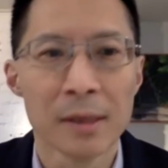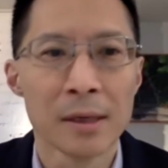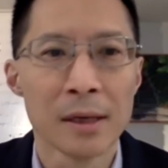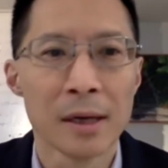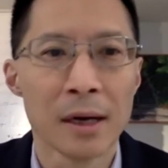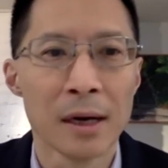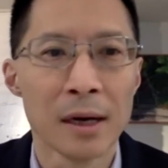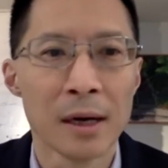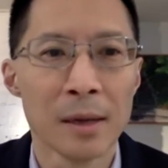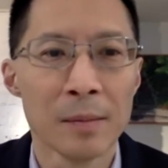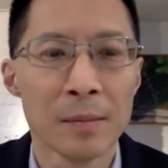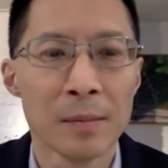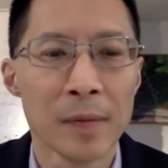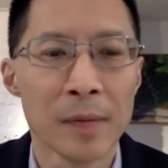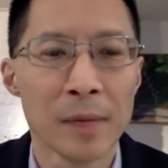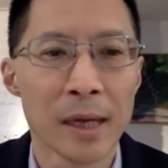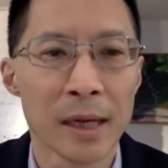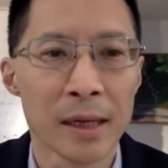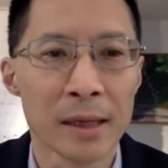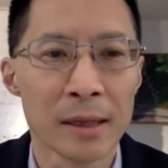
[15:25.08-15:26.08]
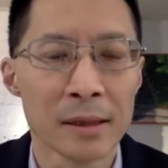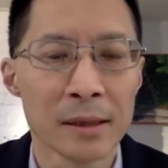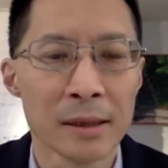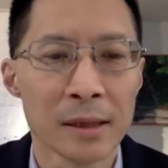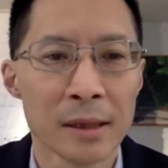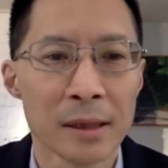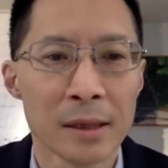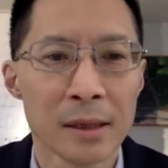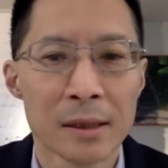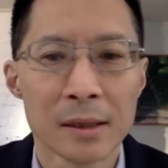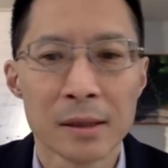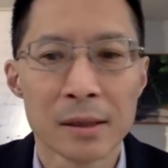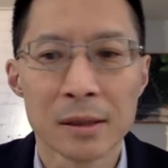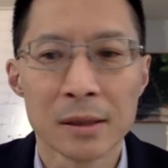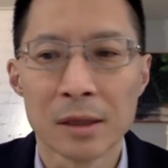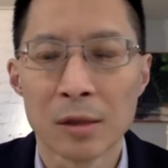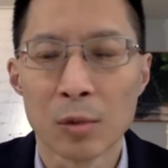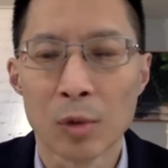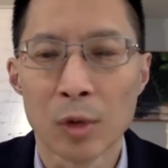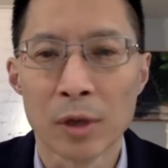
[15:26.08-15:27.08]
Um, and
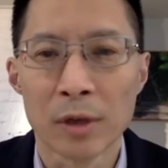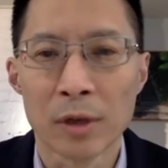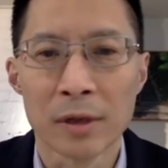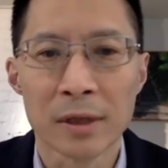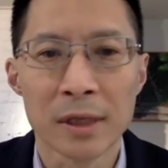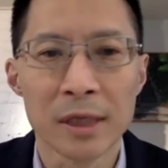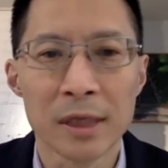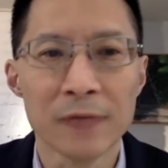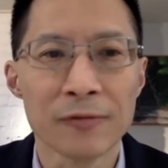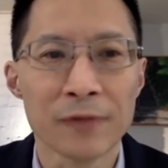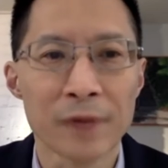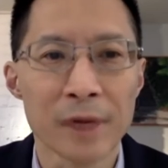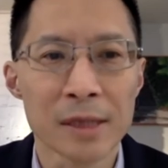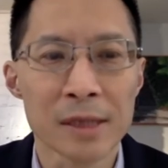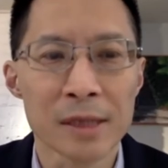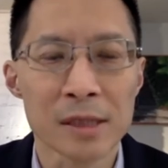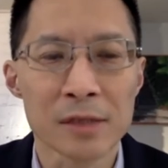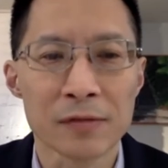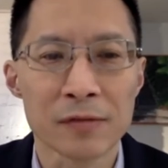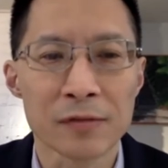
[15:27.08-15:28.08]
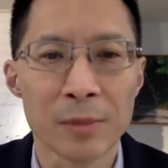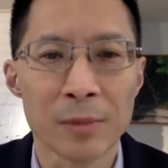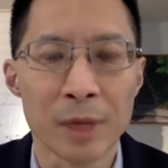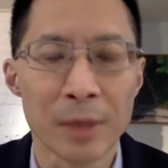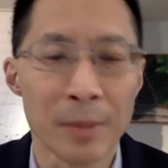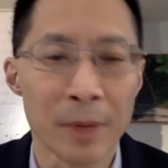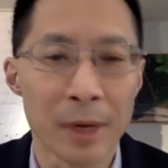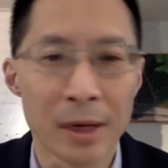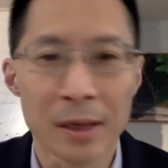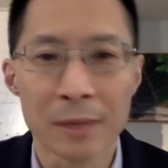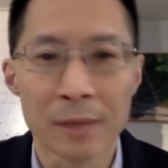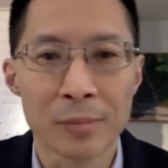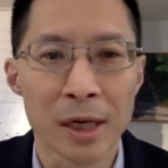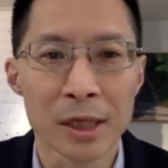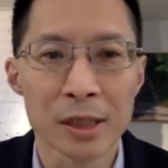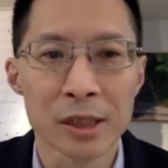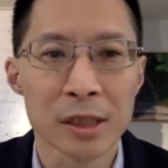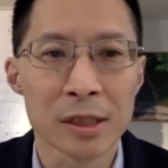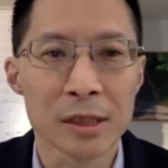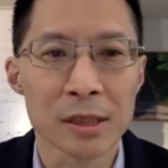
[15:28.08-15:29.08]
you know, one of the key phrases from the American
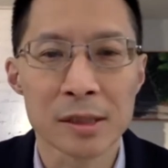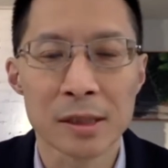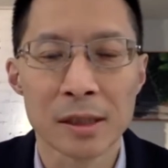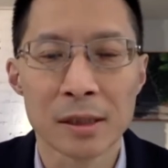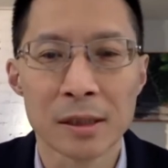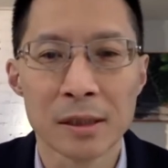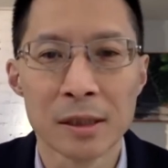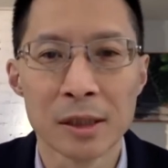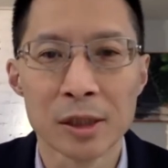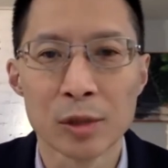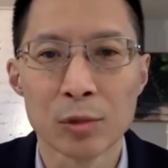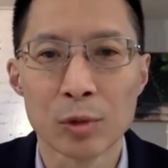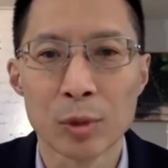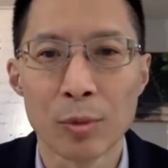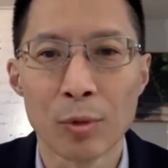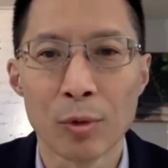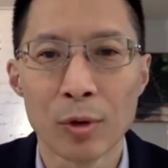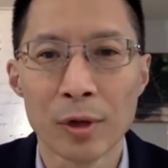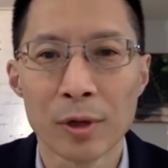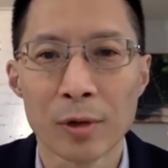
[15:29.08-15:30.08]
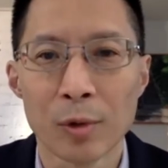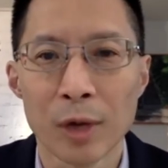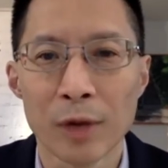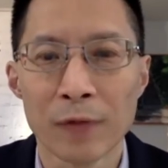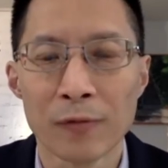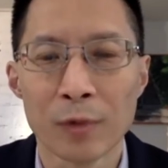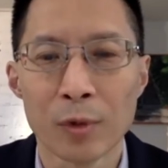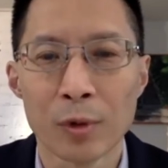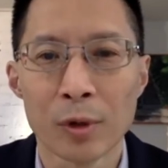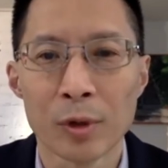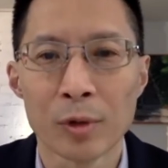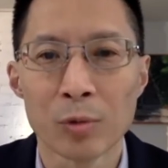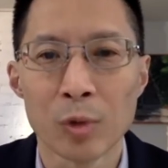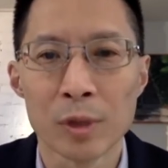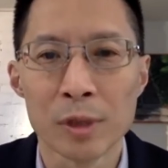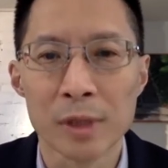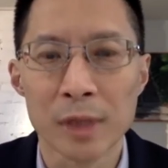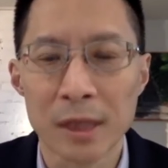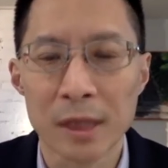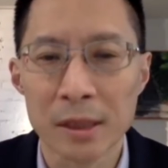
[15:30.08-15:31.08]
Project's uh, initial report, A Way Forward,
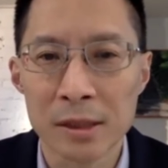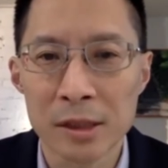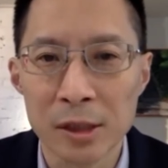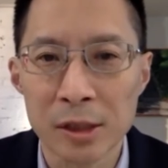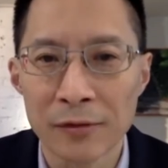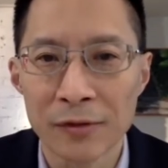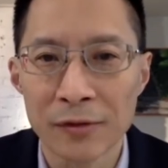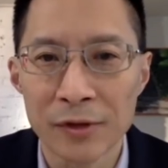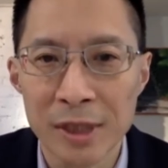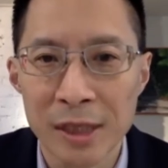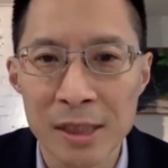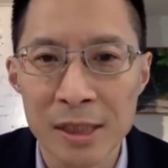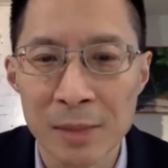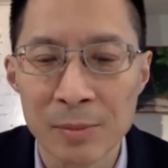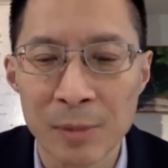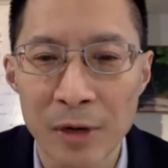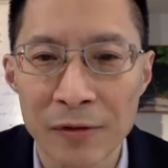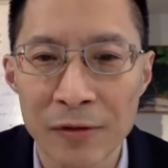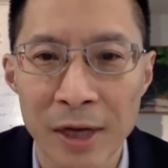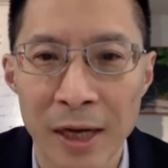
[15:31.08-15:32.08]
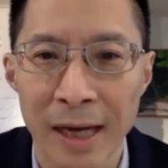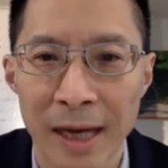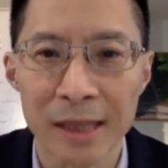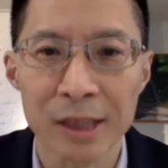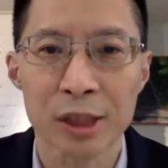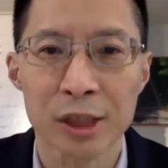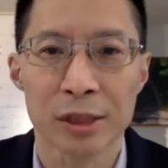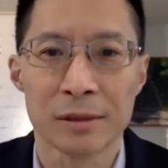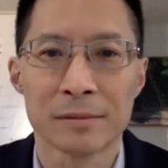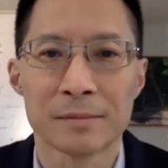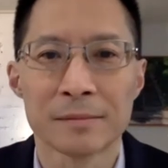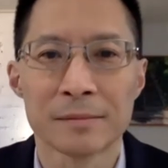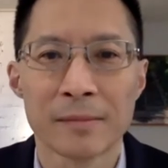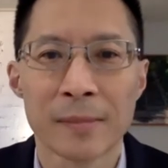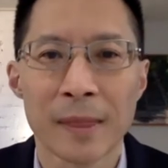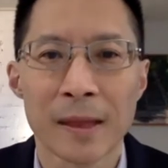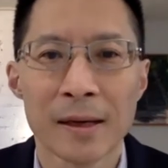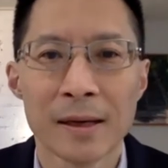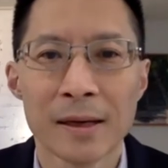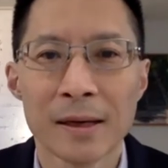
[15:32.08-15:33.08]
was a conservatism of connection.
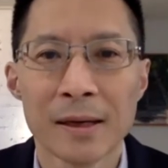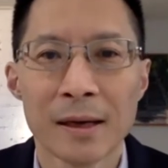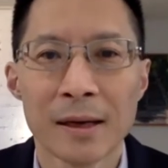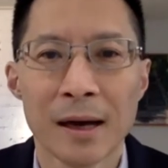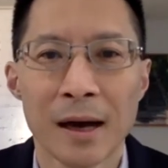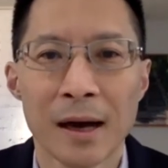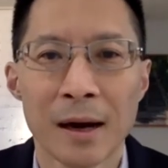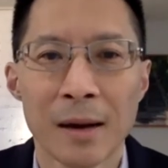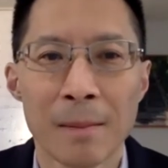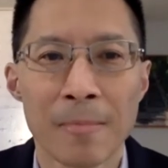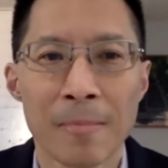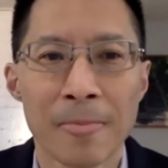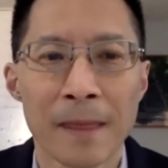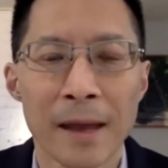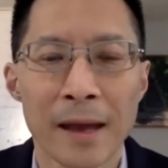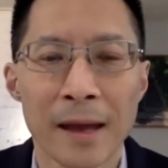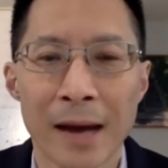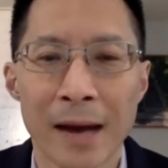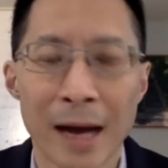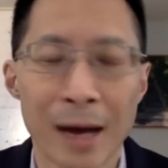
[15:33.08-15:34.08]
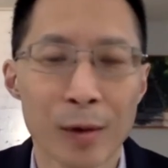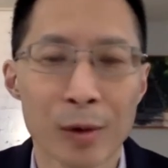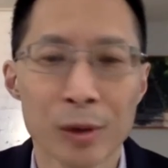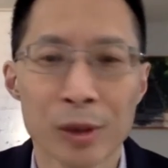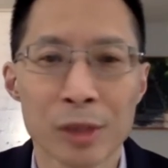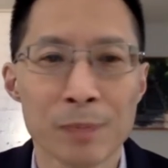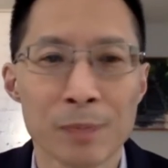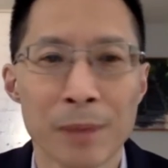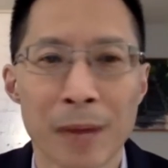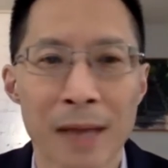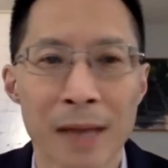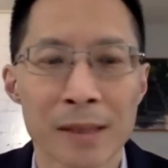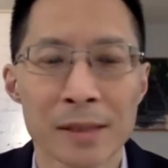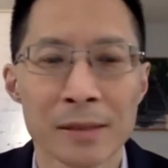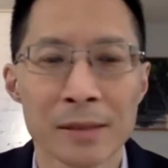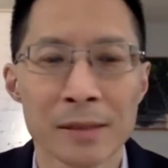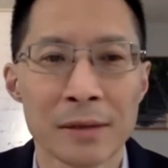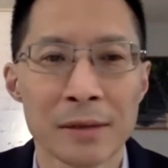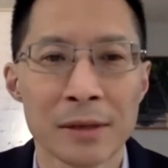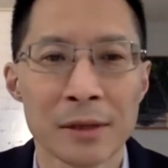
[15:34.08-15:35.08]
Um, and I would just
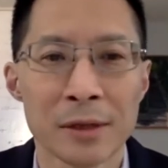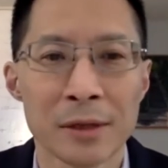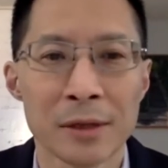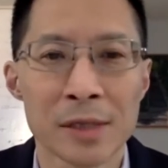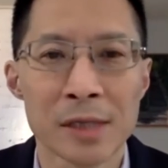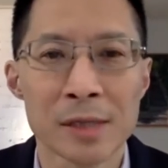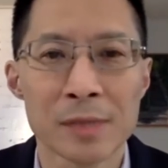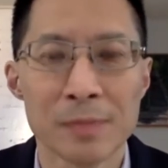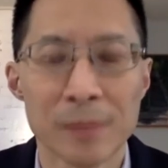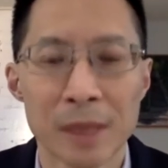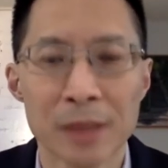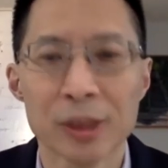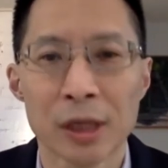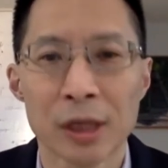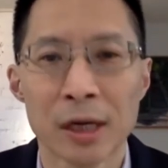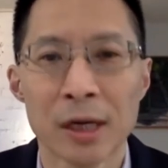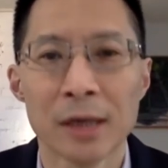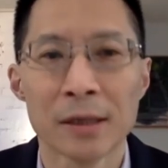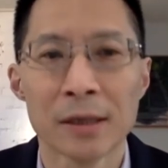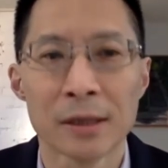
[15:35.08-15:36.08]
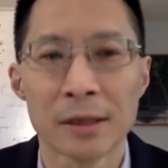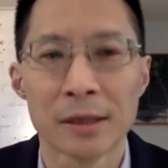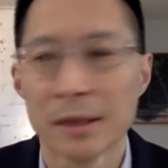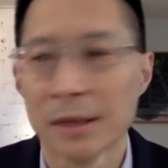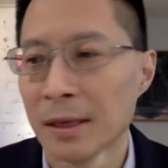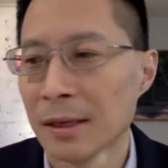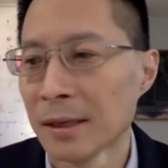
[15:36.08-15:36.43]
posit that there is as much a hunger